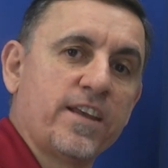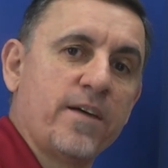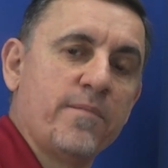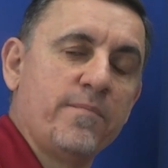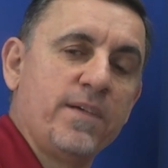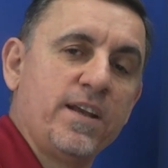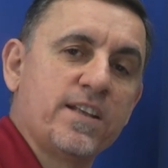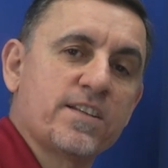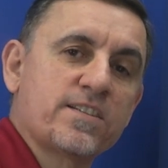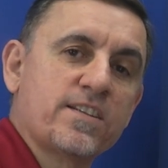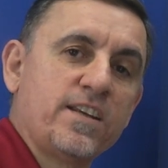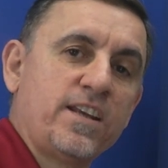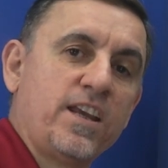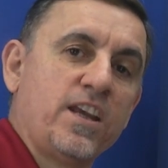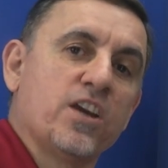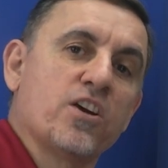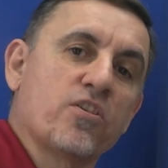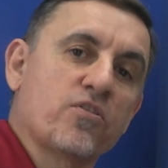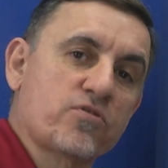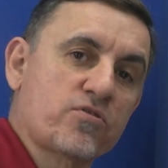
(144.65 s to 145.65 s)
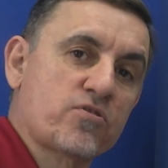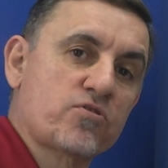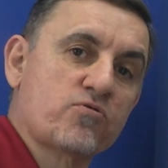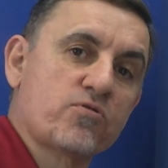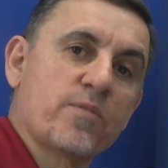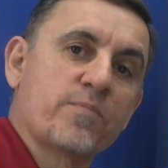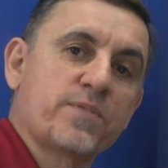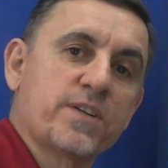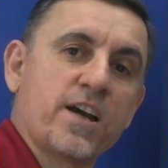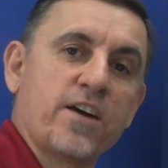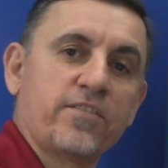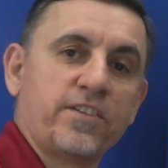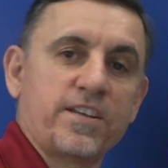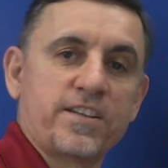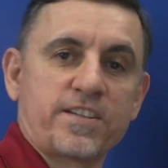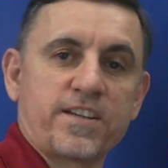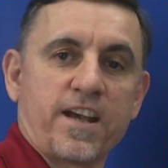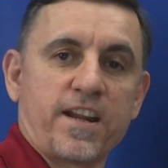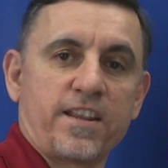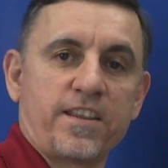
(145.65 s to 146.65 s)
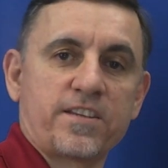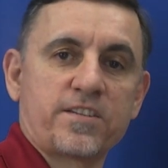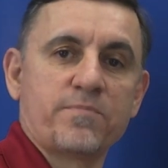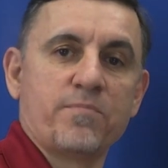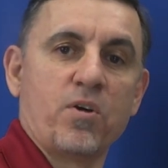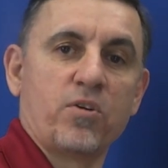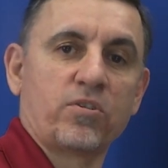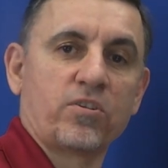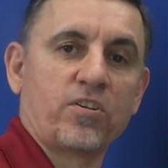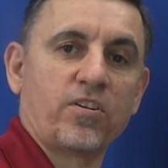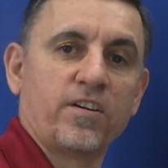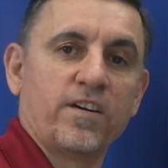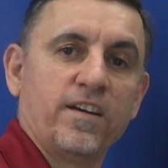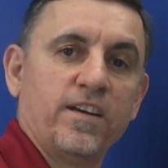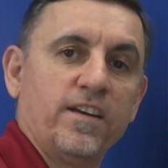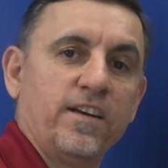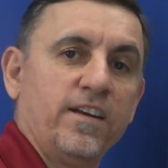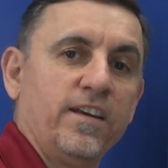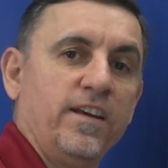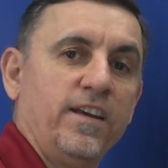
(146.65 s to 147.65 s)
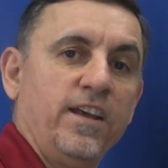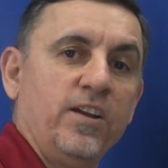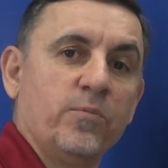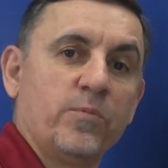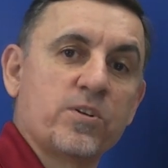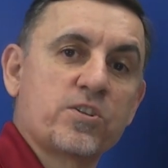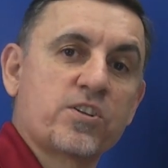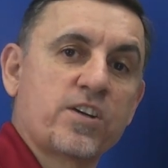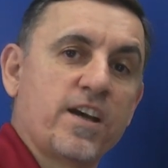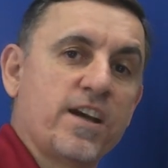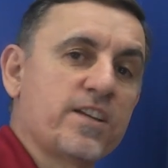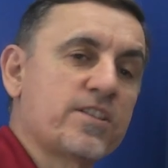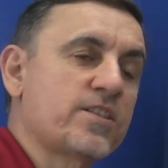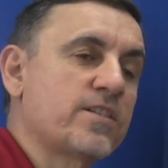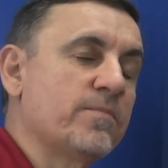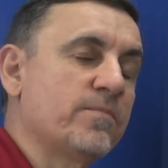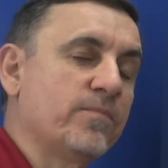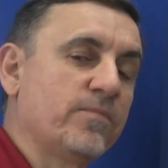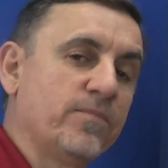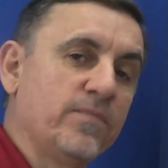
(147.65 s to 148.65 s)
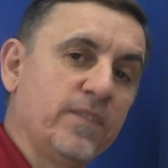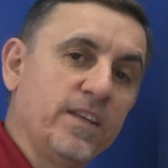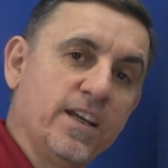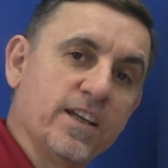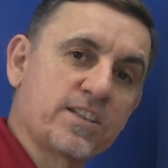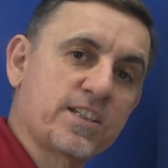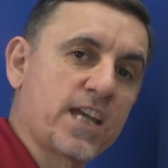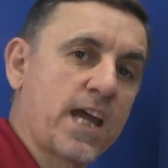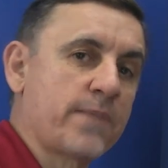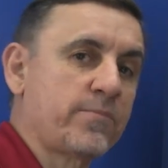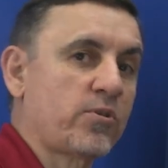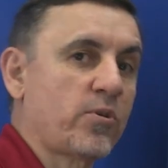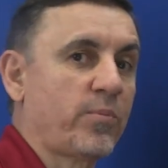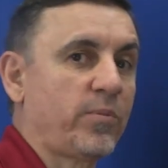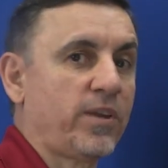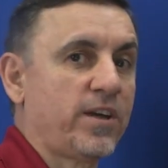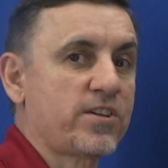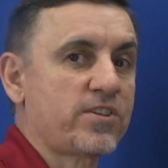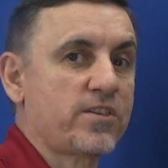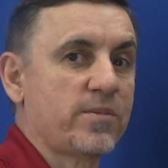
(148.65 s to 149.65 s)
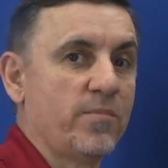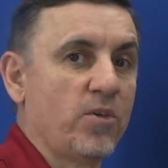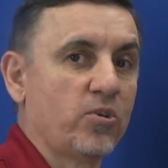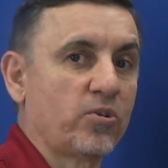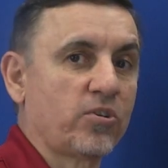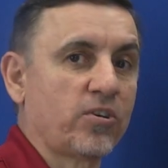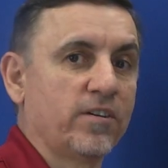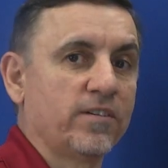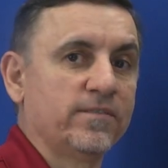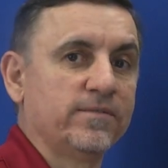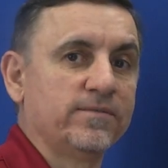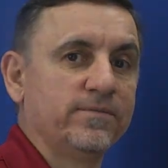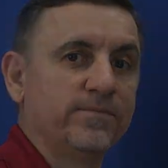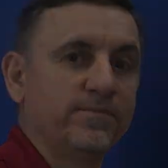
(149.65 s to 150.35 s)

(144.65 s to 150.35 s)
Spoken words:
That means the gears are stripped out inside of this motor, in which case it's time to replace the motor.